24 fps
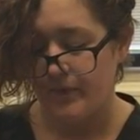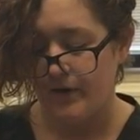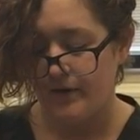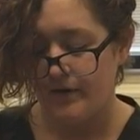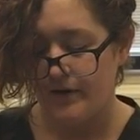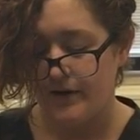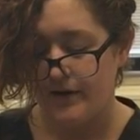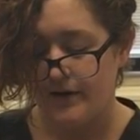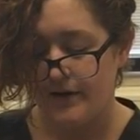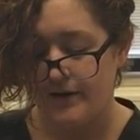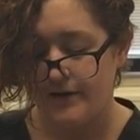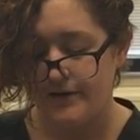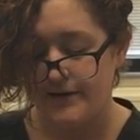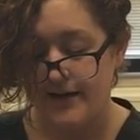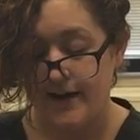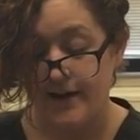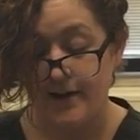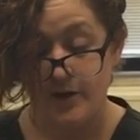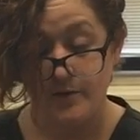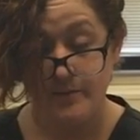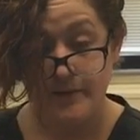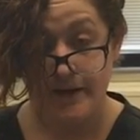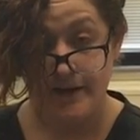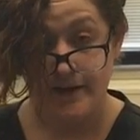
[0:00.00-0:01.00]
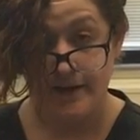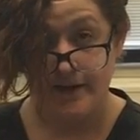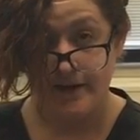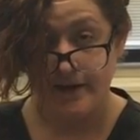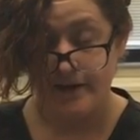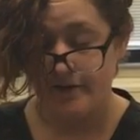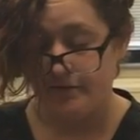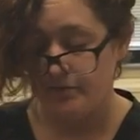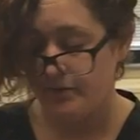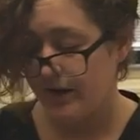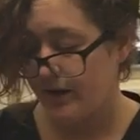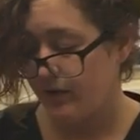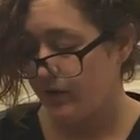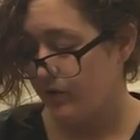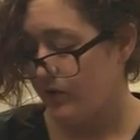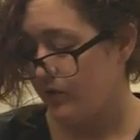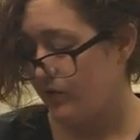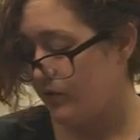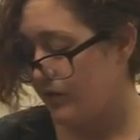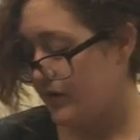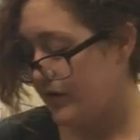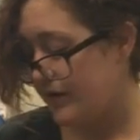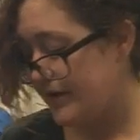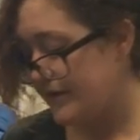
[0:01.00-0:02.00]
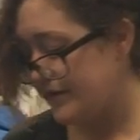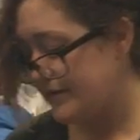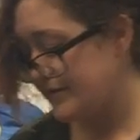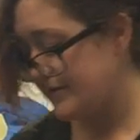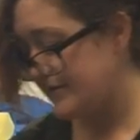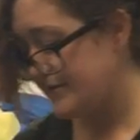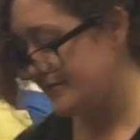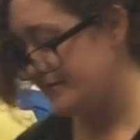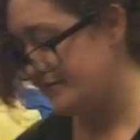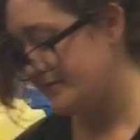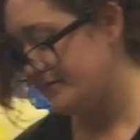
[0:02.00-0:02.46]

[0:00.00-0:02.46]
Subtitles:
I'm going to document any of my recordings.